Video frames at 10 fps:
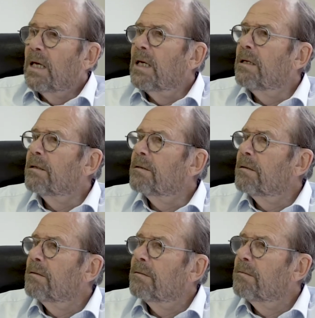in
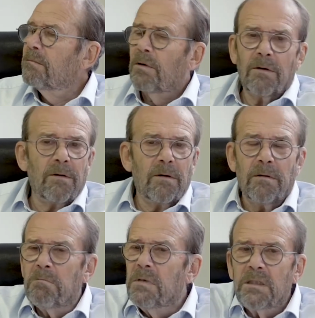a
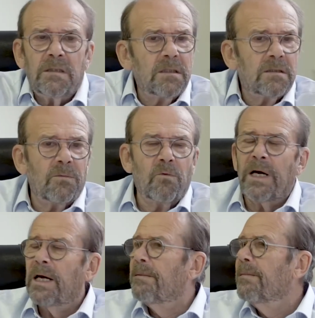meeting
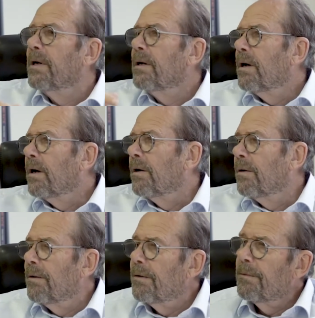somewhere,
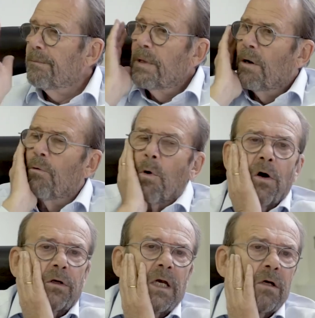a
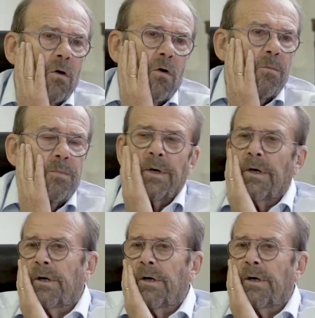working group,